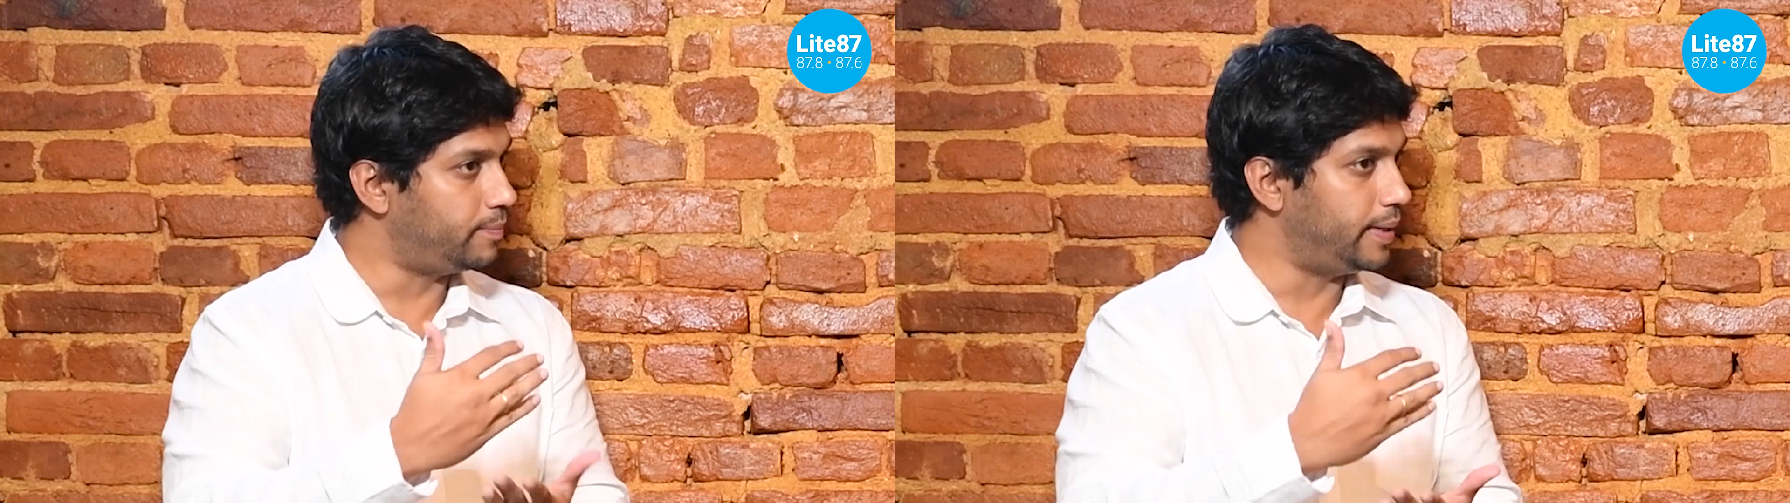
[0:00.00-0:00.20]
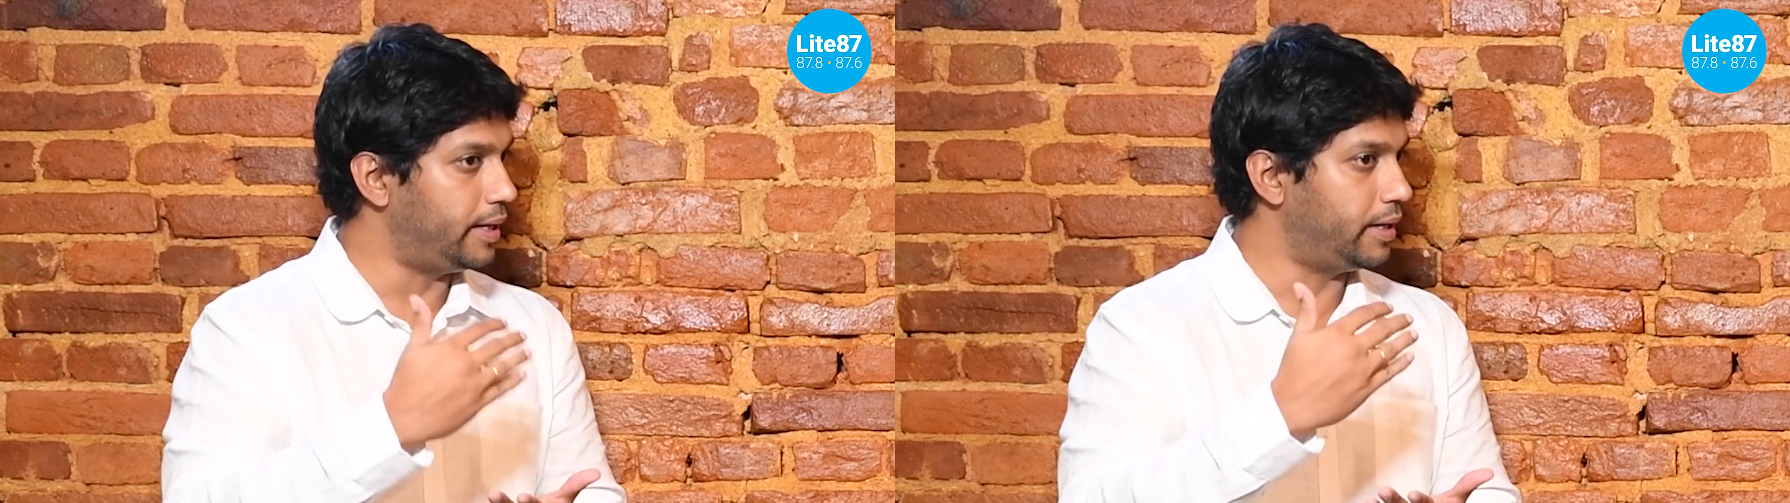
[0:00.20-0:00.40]

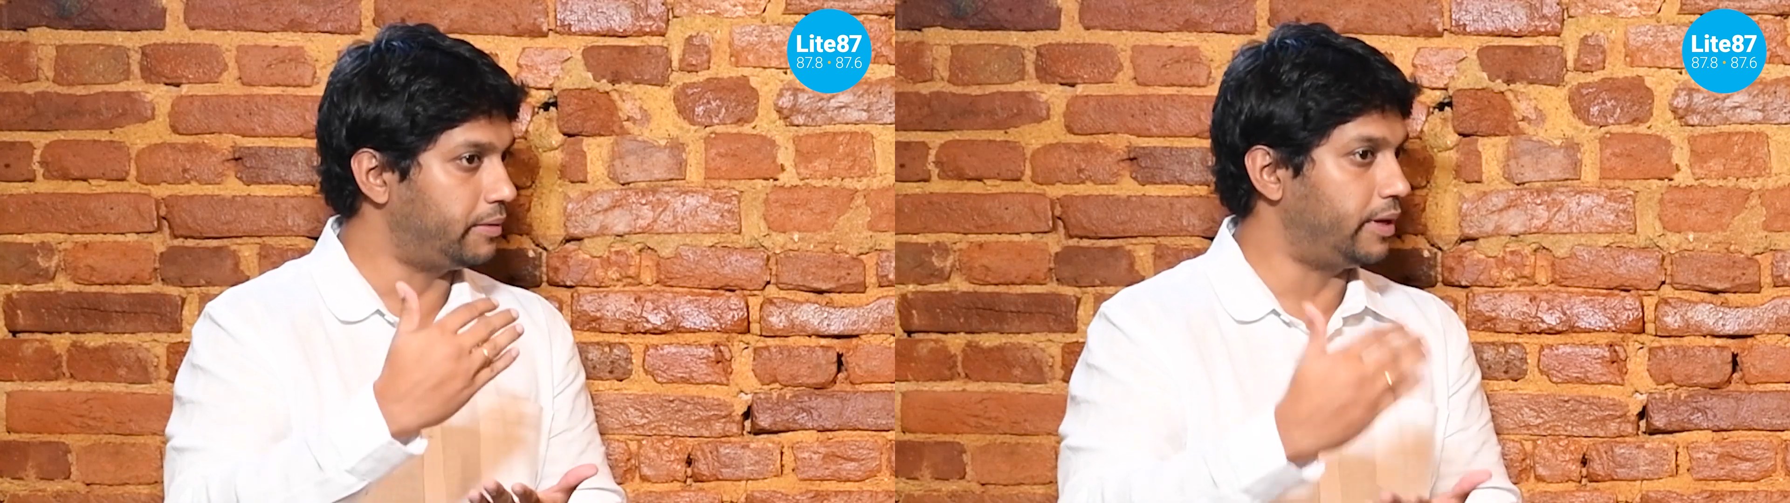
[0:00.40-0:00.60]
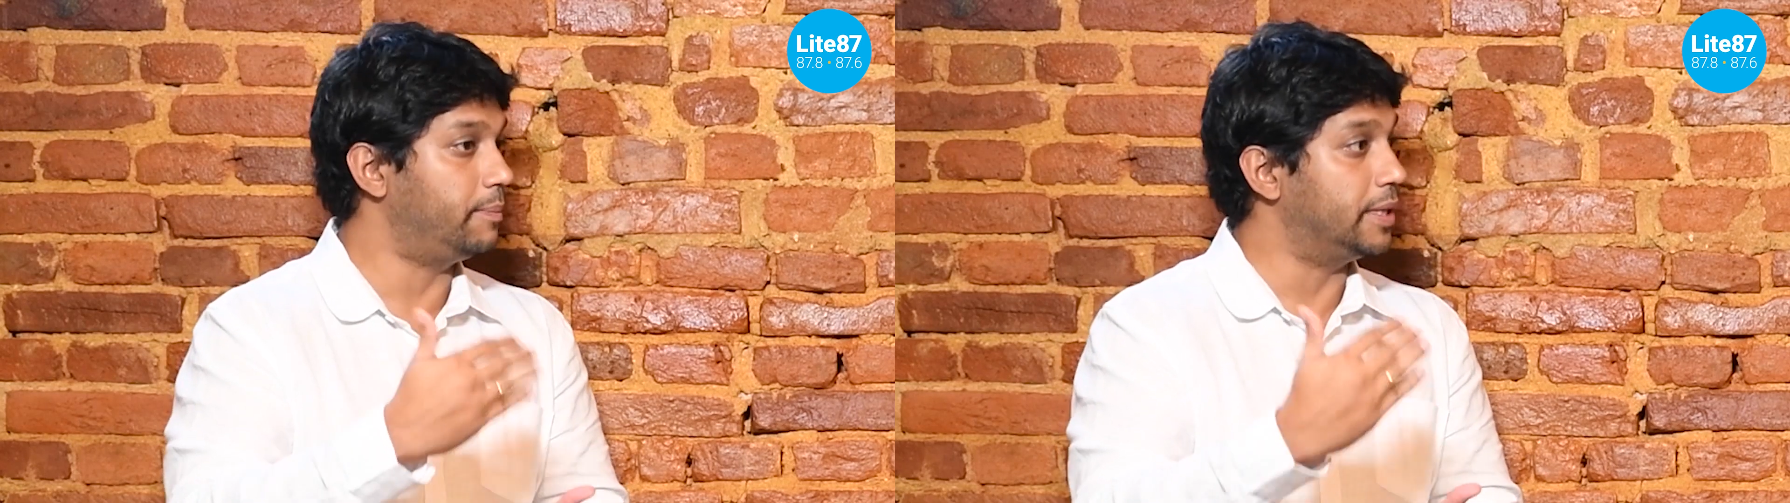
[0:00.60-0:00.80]
be
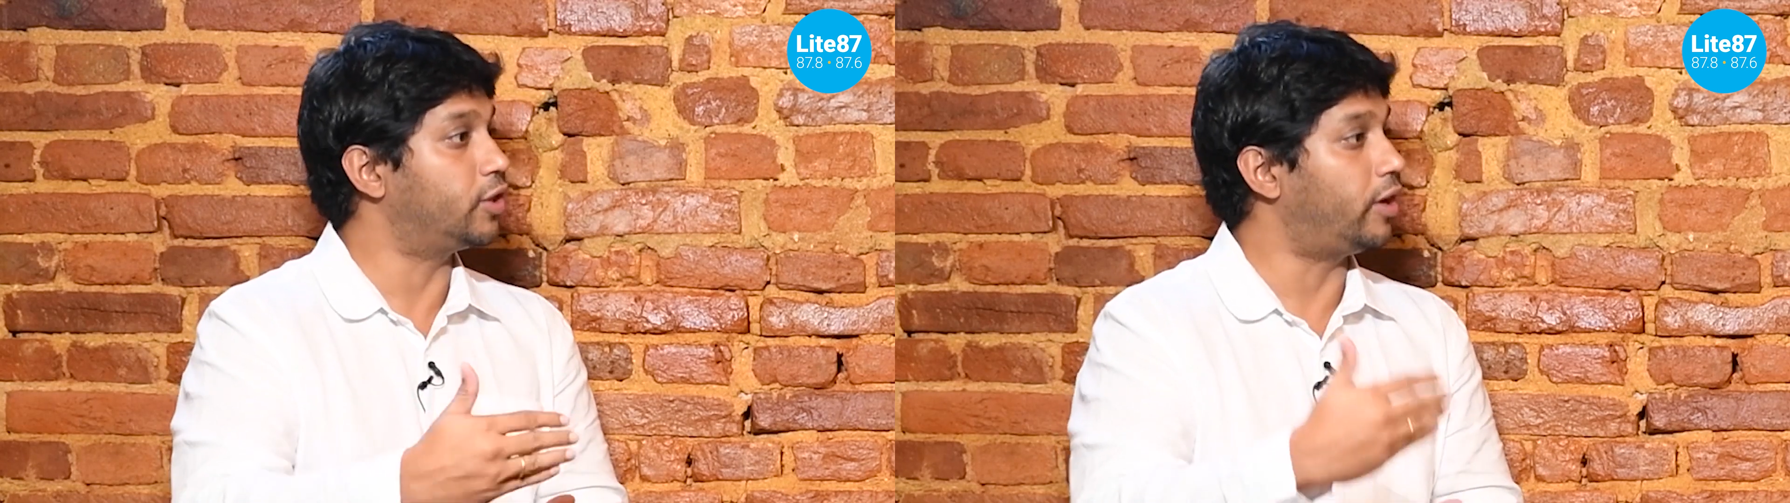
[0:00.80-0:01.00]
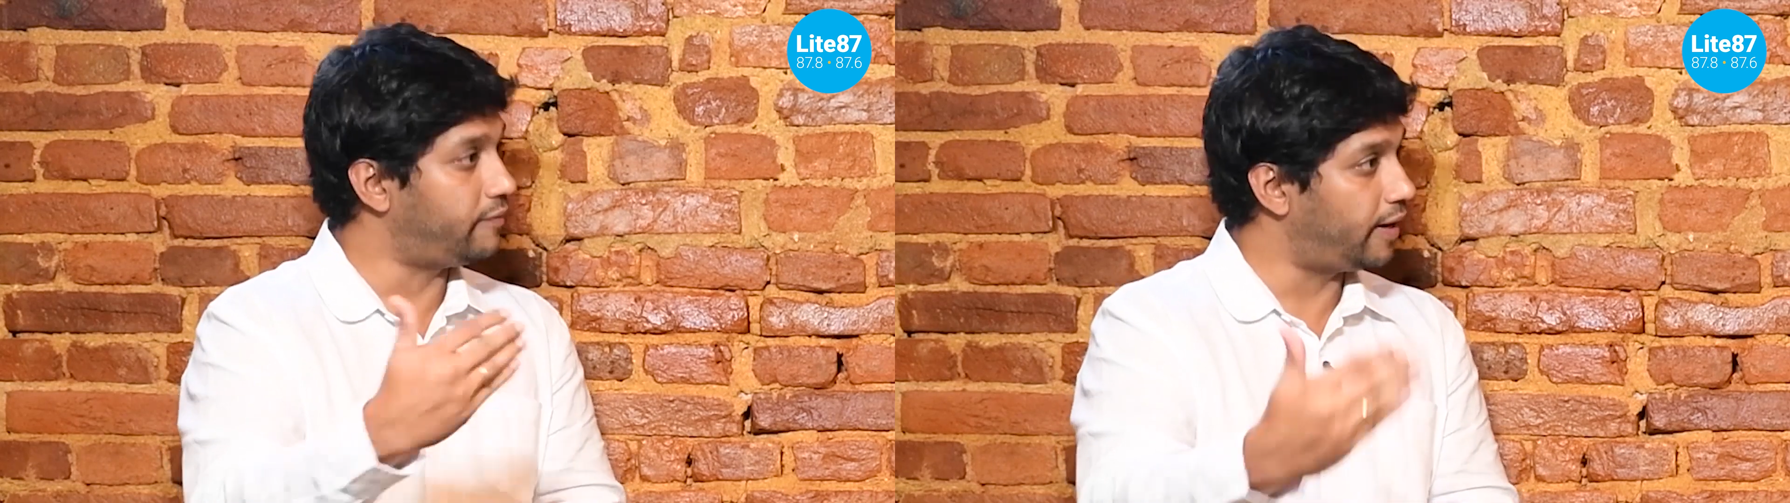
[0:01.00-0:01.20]
really
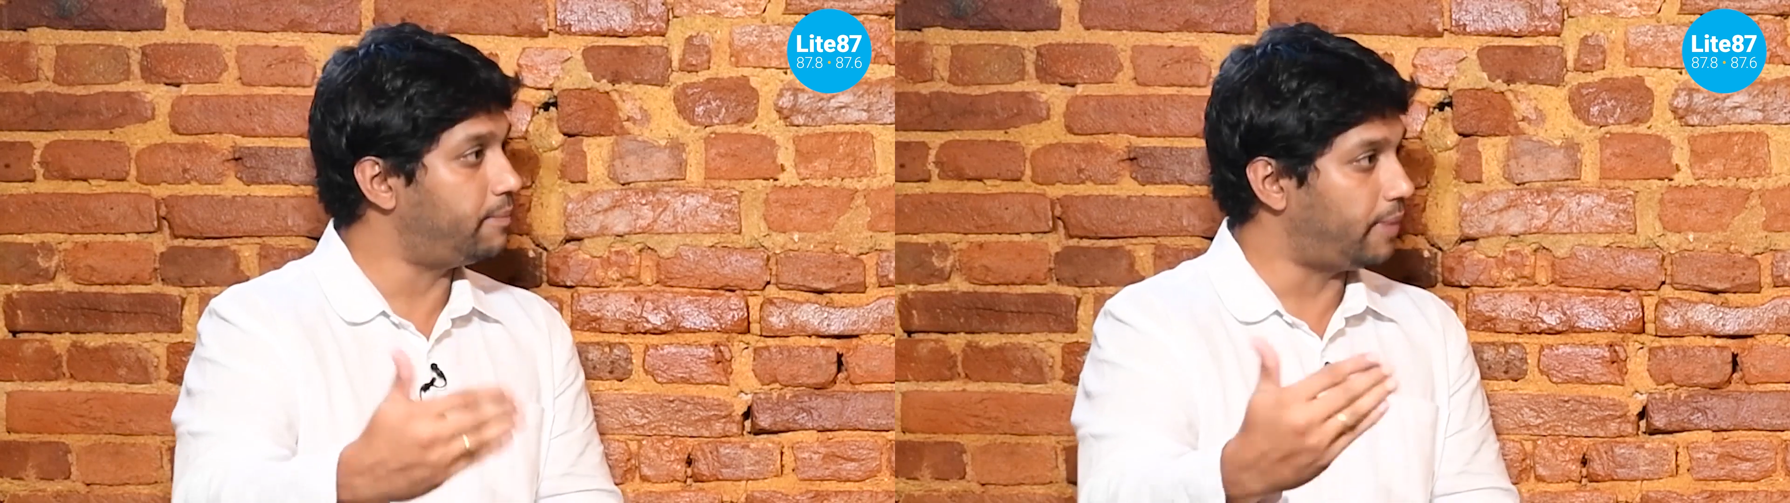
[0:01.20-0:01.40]
personified